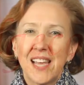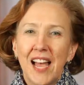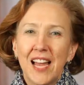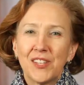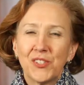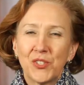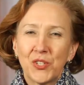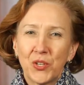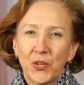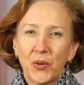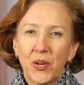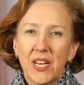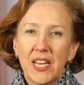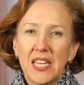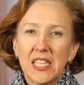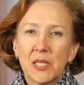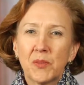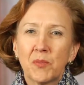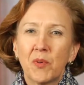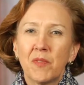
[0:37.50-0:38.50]
Science
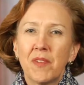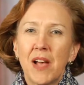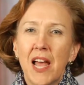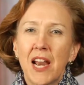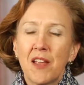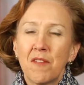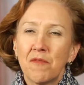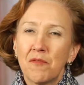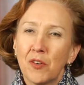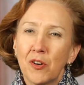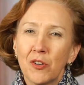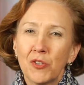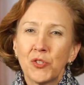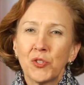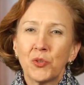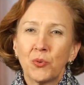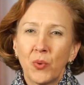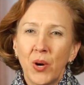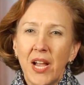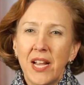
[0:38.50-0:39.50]
degrees provide a
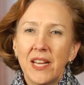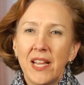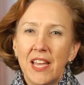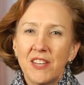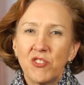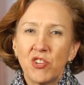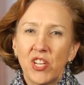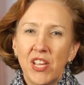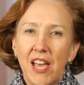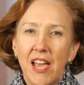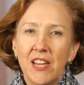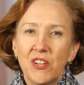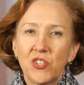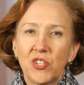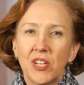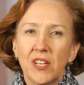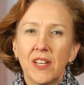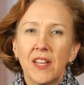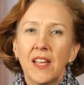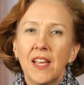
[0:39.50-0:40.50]
first rate
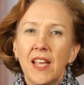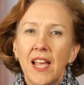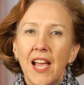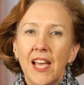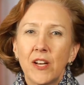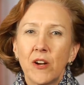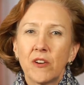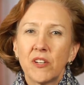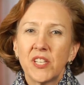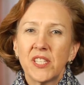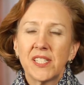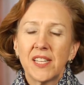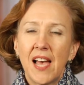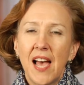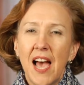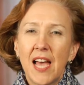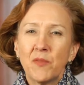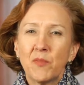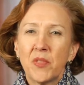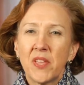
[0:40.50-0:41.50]
education and are
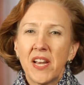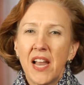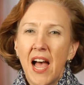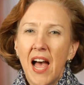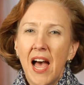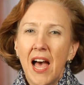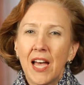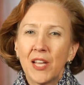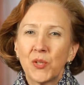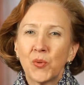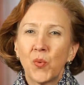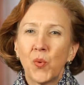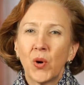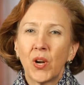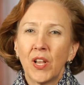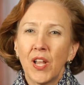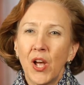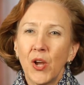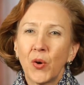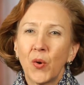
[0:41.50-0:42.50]
designed with an eye
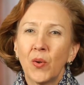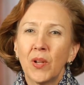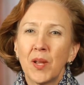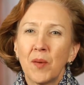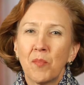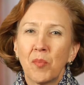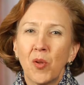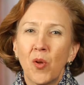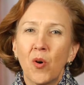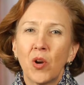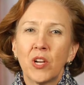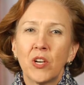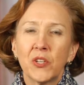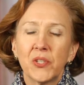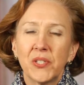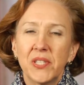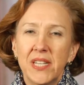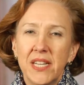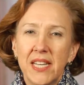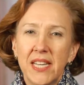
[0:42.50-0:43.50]
toward local
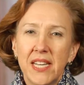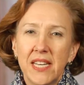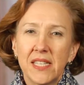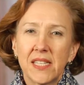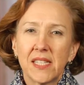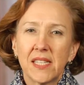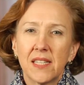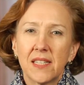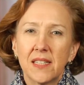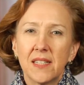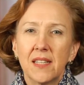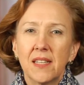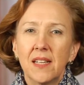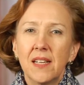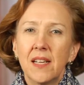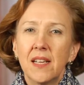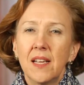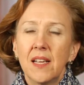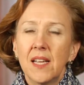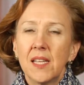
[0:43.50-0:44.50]
employers' needs.
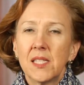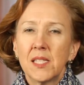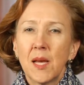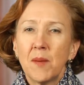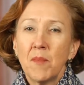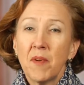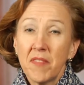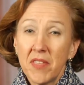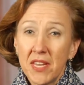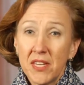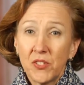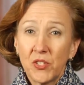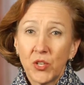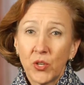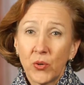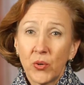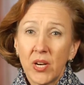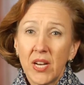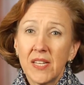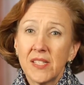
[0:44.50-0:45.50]
Some of these
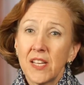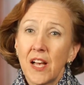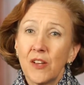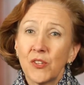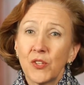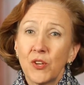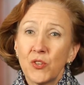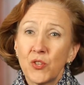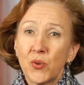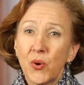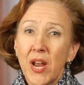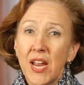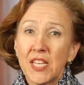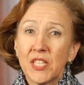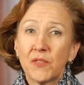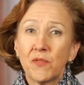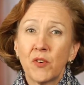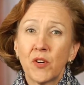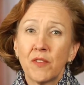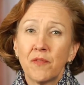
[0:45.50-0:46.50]
degrees also
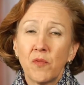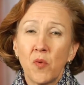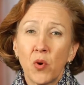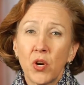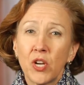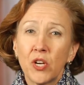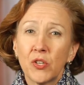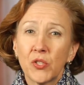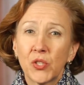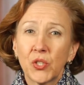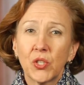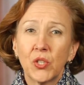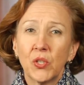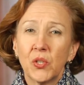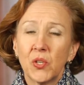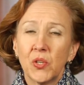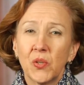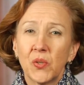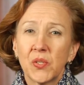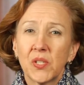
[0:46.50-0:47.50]
transfer to four year
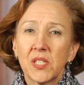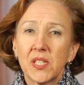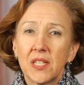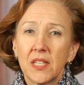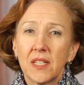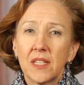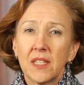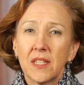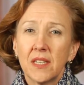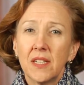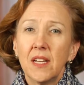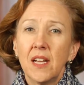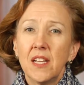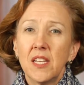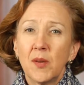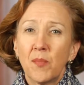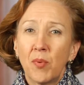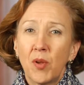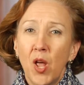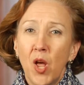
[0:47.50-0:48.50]
schools.
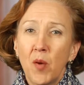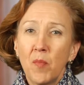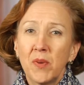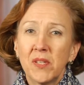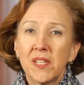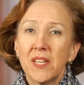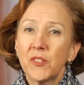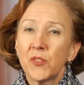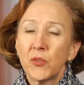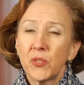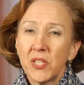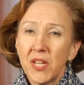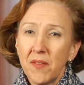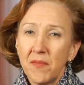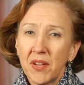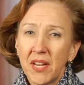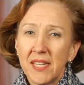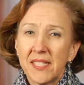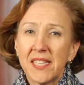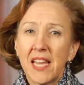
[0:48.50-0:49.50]
Diplomas and
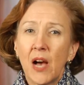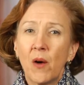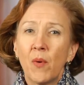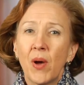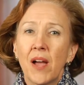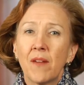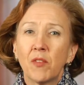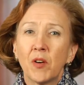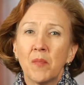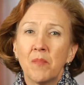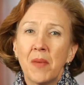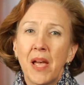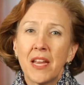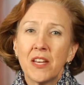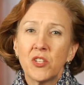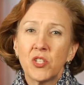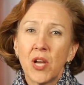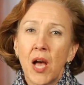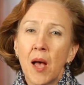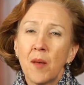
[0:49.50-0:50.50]
certificates, however,
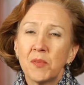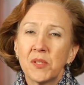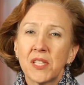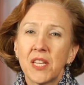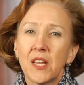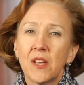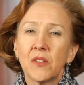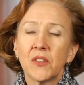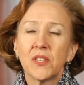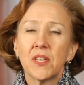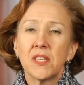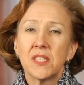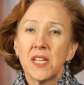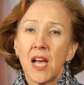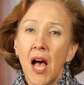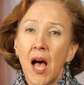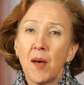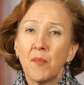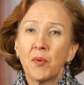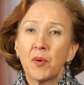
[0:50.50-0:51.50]
make job skills the
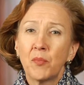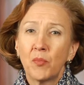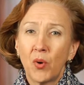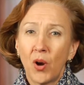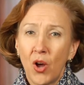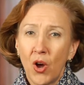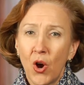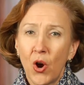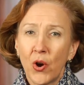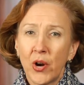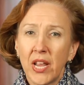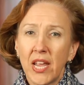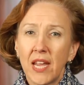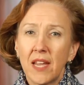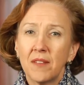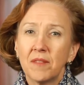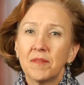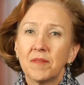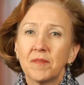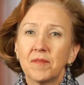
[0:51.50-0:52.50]
top priority.